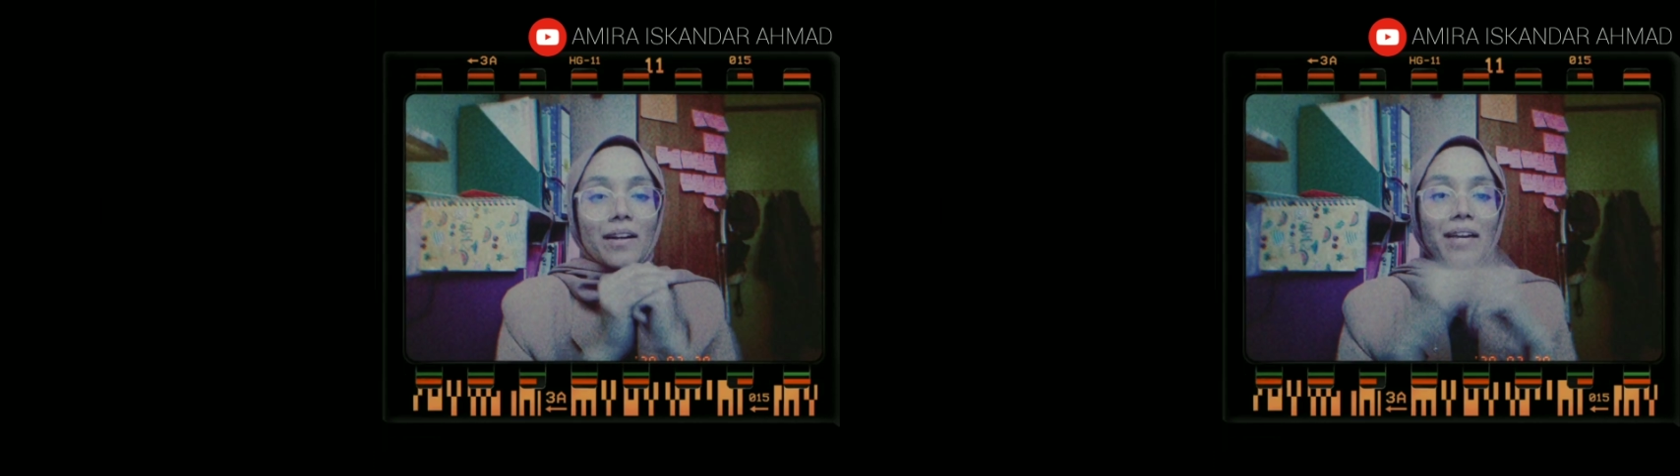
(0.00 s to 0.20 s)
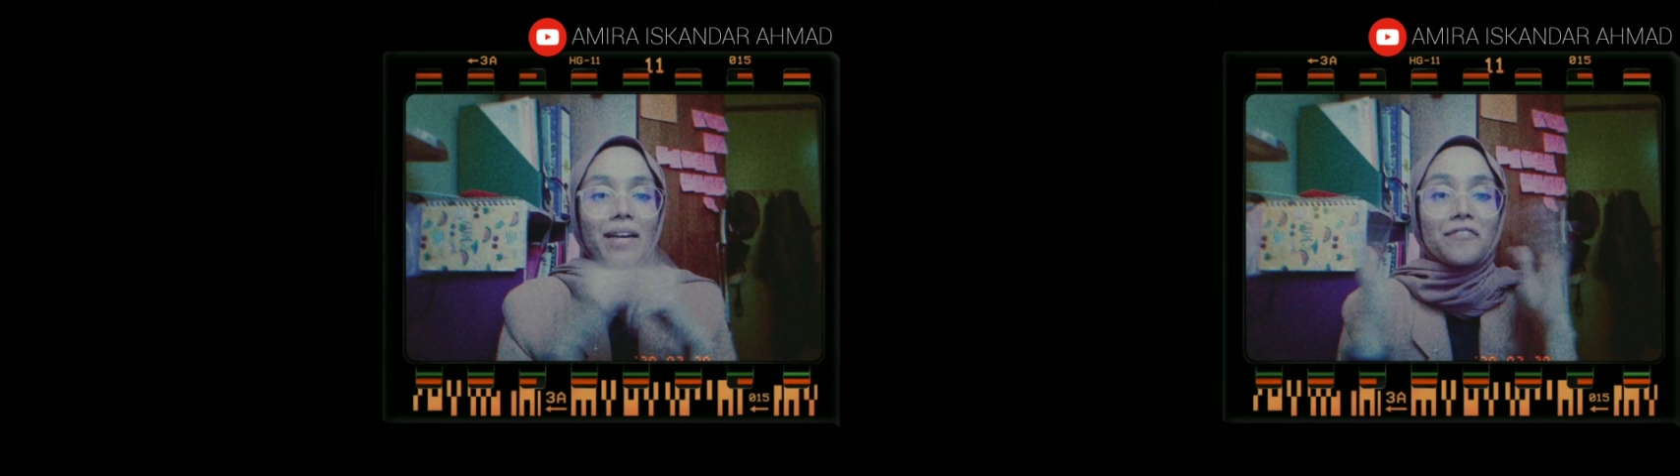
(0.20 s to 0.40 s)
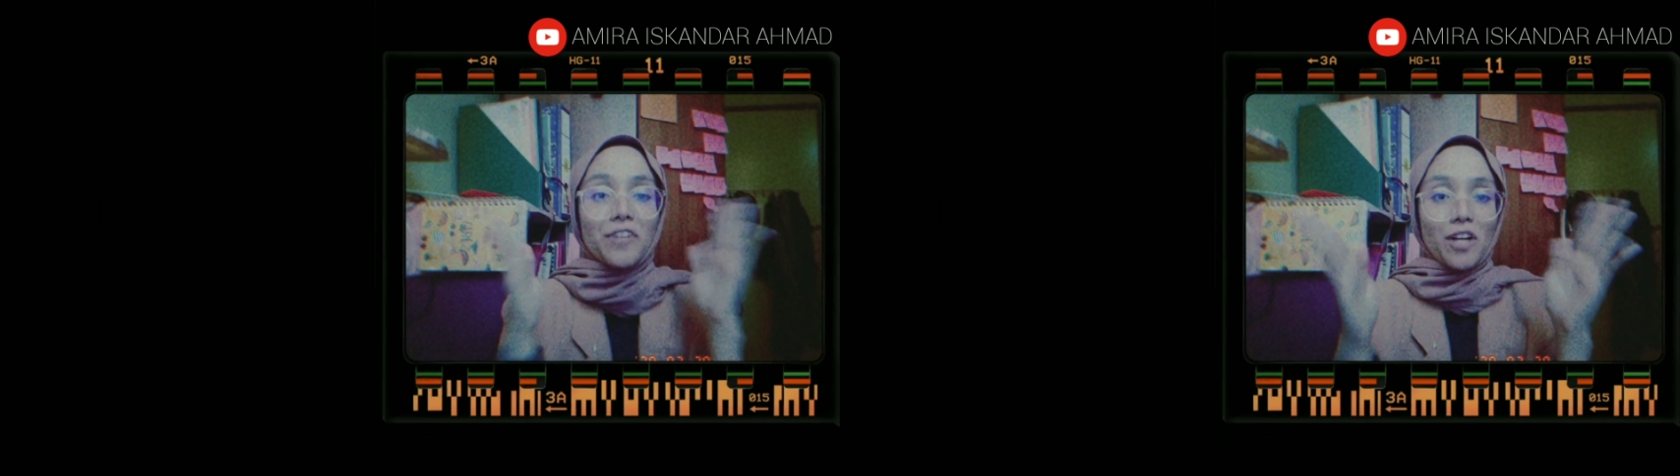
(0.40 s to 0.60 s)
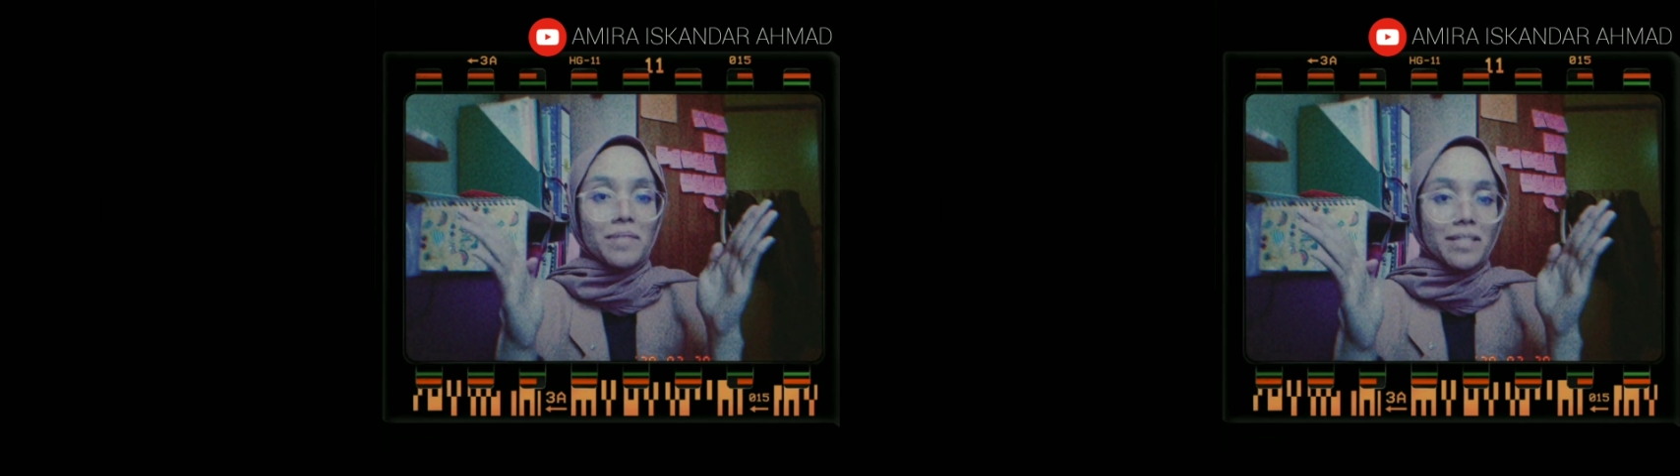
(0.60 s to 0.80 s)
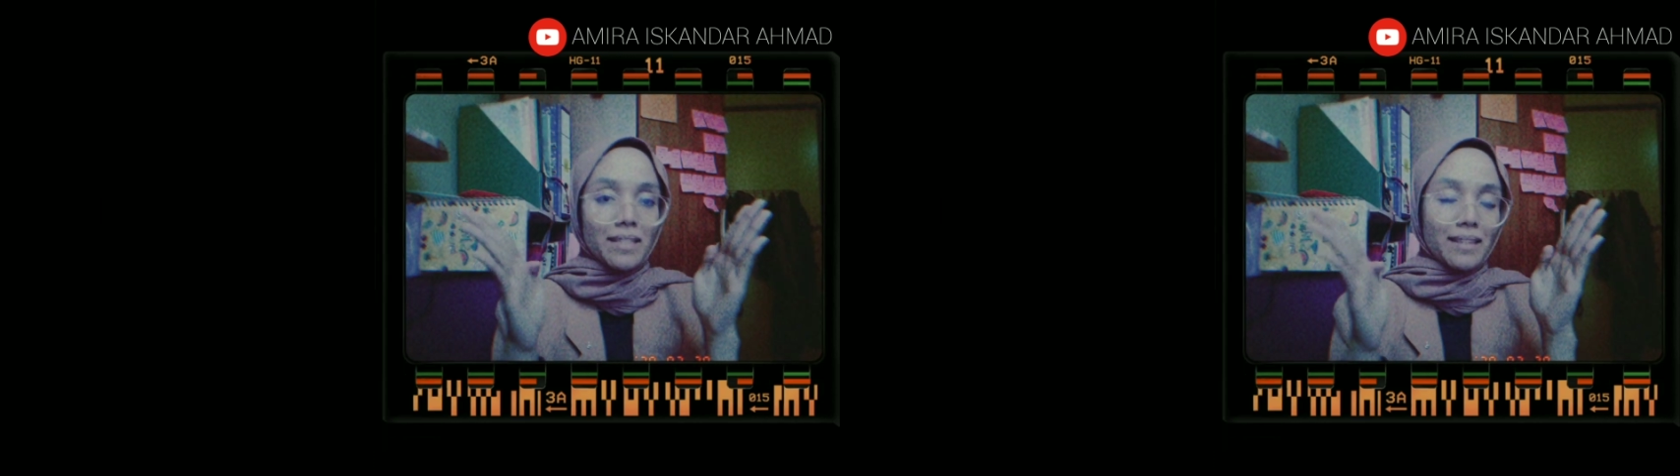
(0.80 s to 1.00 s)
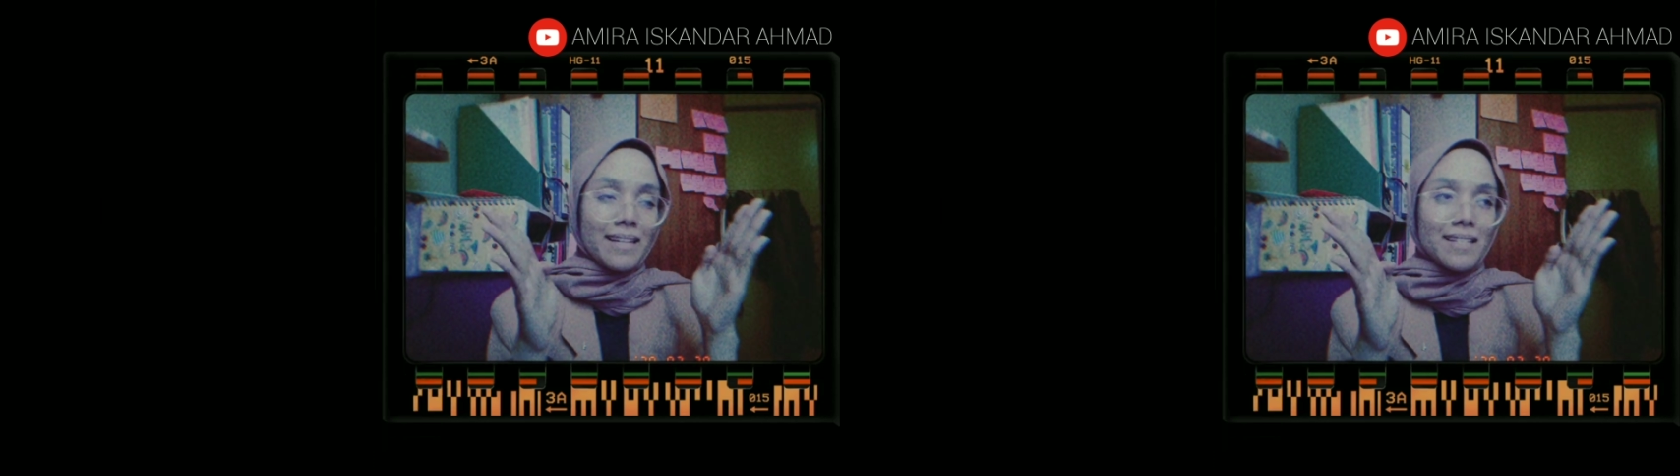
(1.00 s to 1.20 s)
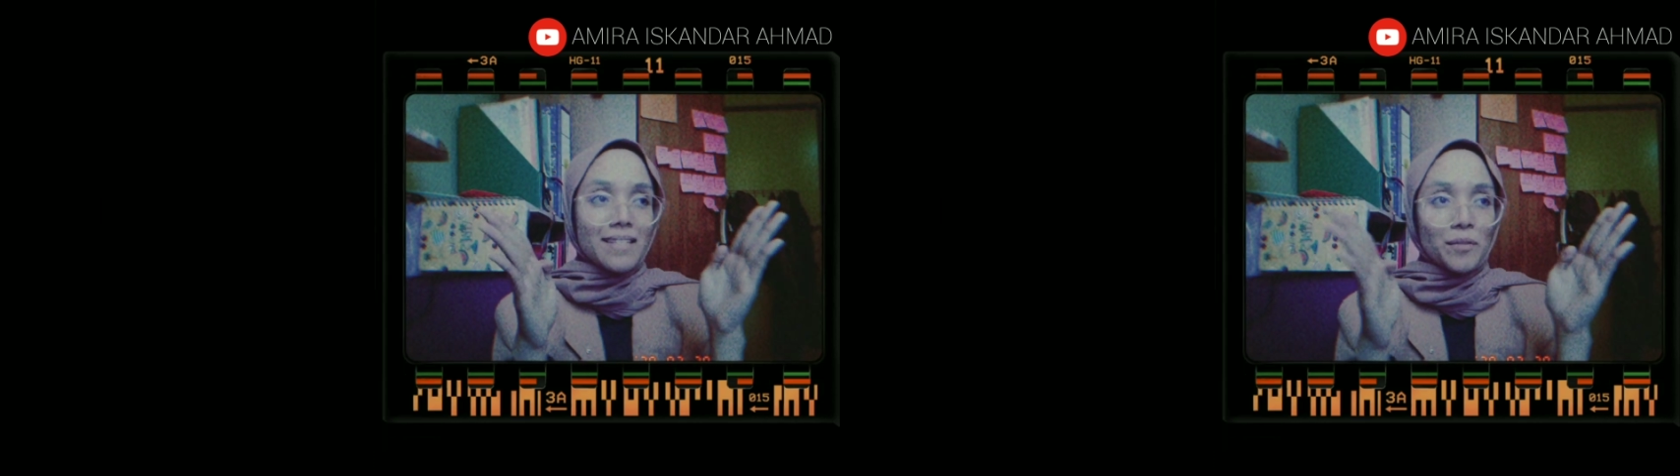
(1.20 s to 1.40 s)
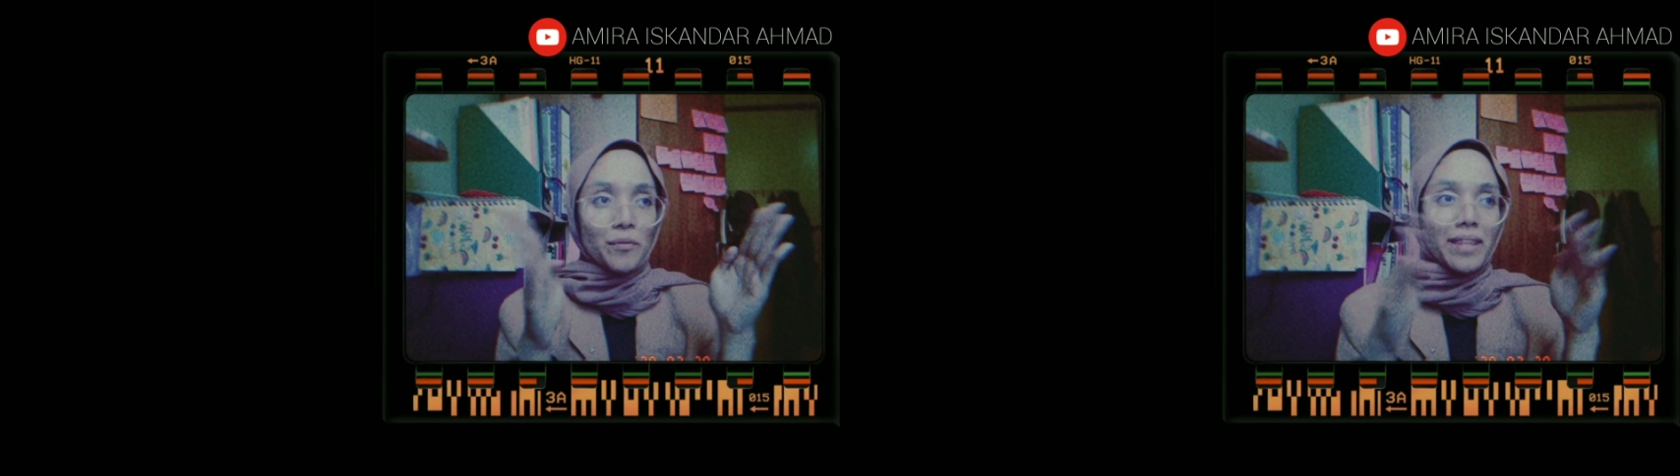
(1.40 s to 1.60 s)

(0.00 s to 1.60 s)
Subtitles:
Okay, for commercial, let us start